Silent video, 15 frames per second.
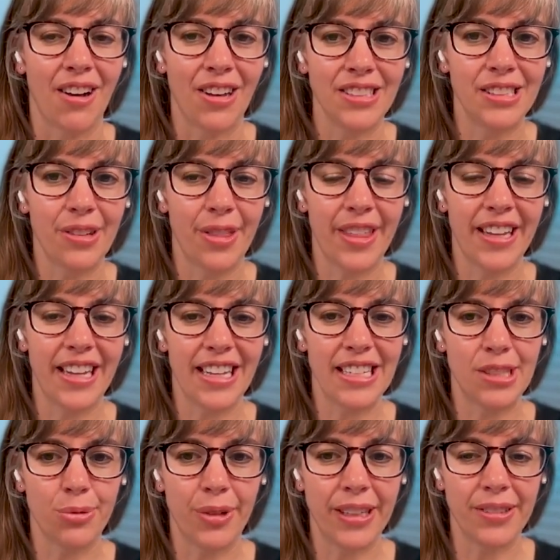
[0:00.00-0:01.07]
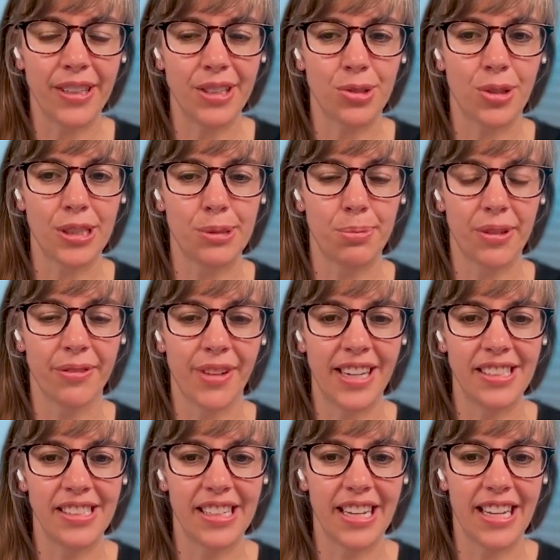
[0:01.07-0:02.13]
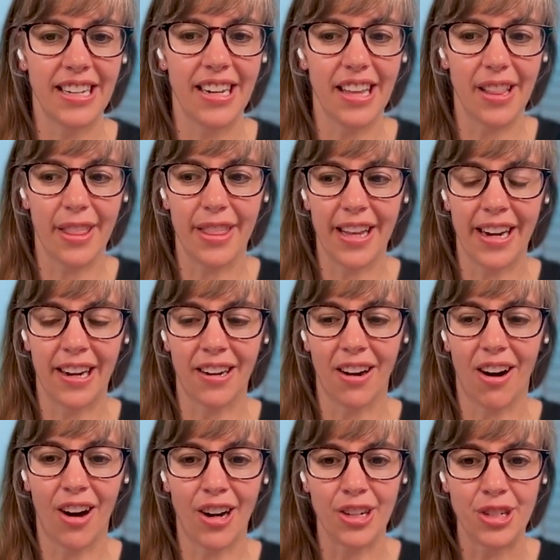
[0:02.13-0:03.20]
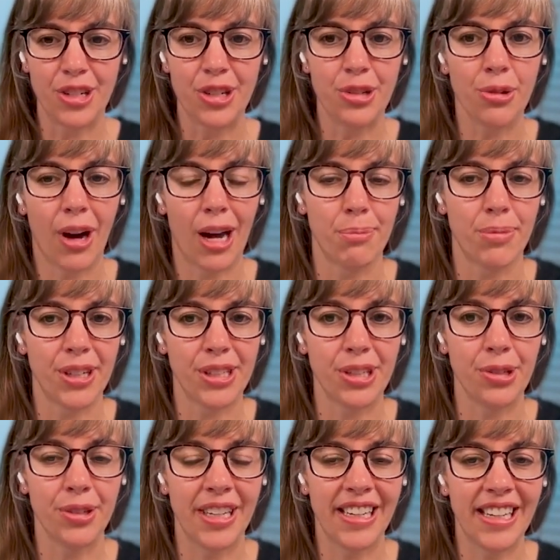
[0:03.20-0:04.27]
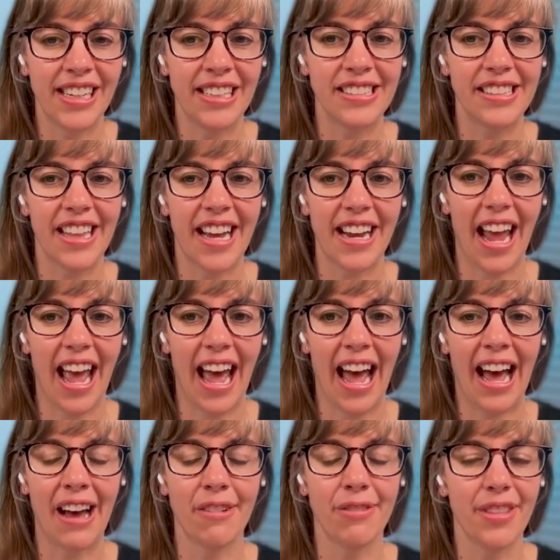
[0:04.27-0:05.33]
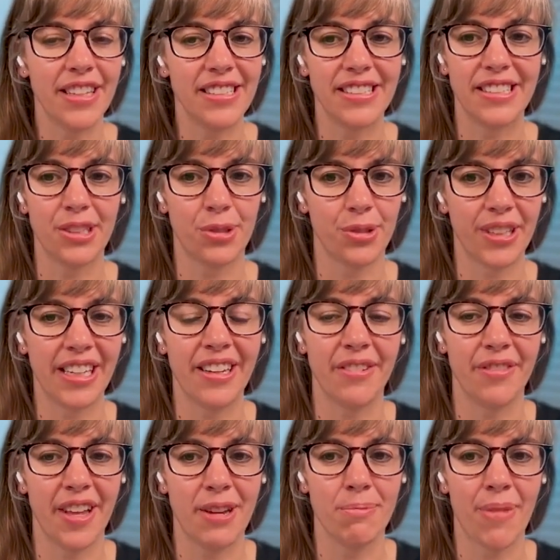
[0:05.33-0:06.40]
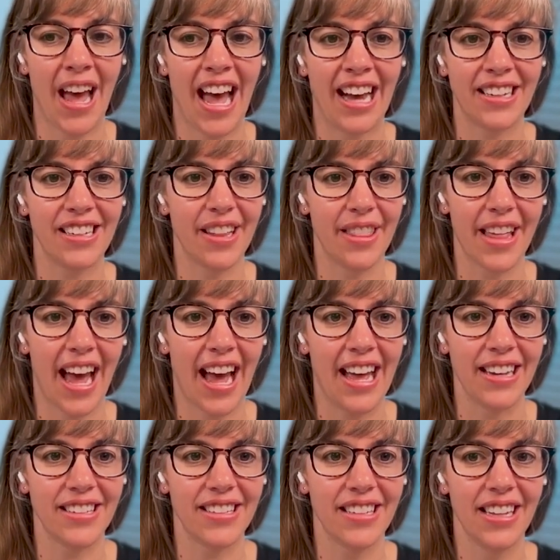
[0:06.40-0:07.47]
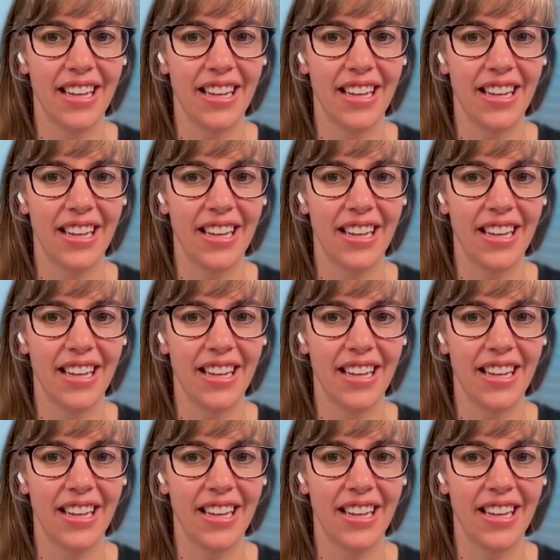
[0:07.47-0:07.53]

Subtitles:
also think as we look towards prevention, there are new opportunities that have this degree of impact that